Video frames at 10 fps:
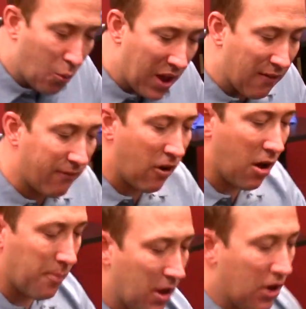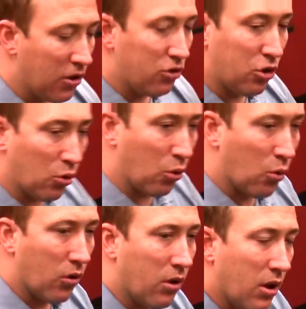away from
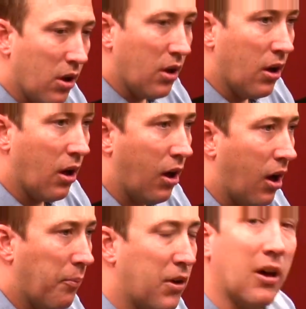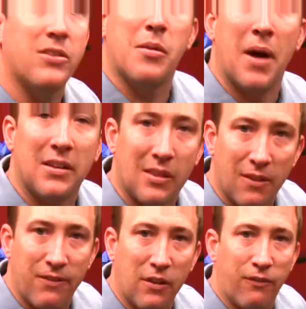to um, customize in
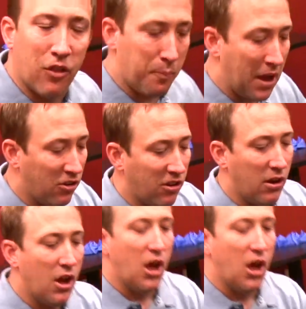the field for the patient.